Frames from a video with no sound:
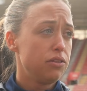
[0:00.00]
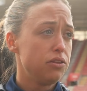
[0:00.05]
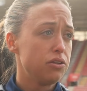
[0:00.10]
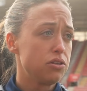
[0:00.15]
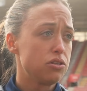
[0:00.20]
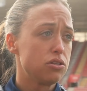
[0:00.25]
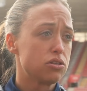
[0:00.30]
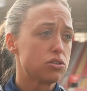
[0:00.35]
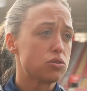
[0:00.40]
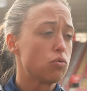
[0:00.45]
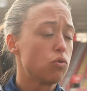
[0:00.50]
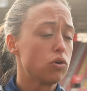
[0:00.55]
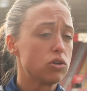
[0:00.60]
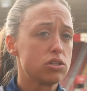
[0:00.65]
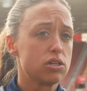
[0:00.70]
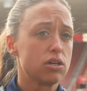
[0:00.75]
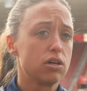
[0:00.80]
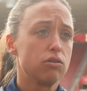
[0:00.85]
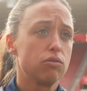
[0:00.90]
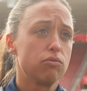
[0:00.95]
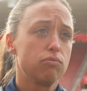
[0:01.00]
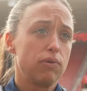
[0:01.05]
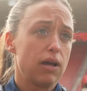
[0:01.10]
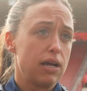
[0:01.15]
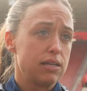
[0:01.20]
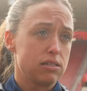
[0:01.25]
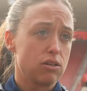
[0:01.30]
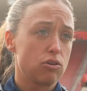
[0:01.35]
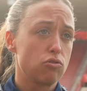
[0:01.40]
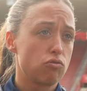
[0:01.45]
The, the squad are,
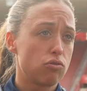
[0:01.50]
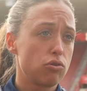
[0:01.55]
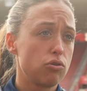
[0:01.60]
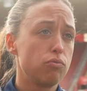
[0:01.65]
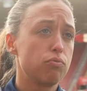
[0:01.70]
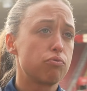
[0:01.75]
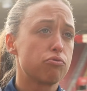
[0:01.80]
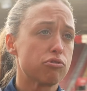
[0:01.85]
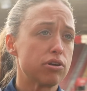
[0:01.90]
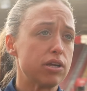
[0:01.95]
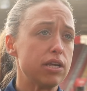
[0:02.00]
as a group,